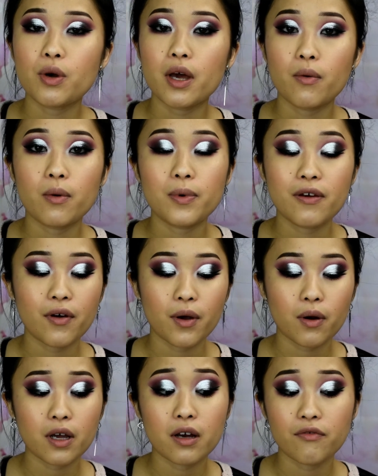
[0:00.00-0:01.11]
It will be
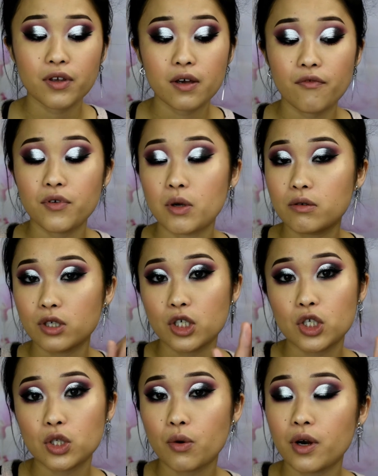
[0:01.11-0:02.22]
very convenient for you to
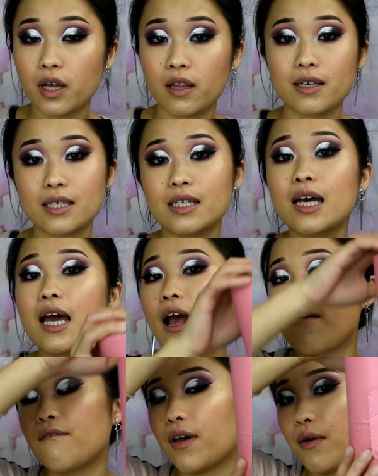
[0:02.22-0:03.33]
just store in this
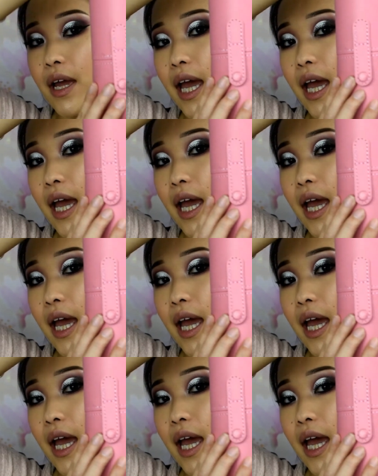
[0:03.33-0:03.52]
very